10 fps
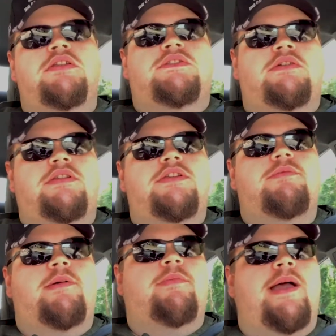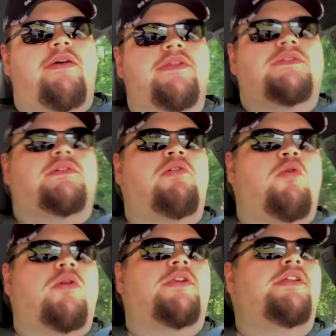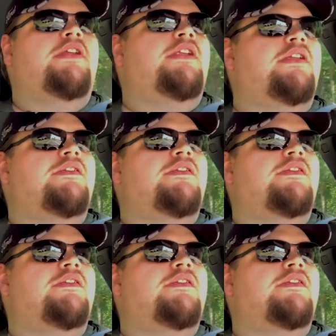So a little bit about this Accord. It is